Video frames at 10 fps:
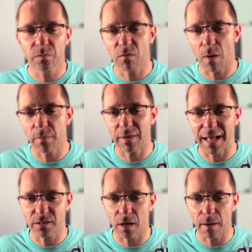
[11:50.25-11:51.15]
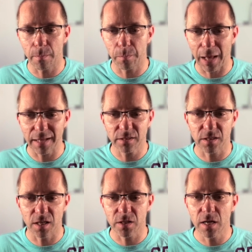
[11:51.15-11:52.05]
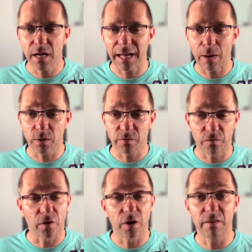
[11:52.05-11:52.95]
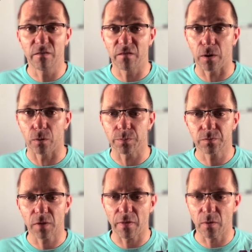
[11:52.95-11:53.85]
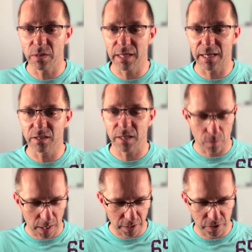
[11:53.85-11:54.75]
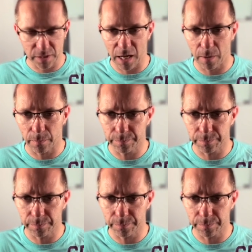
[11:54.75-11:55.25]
Remember, that's our imbalances. It was fully filled. And then we see continuation down.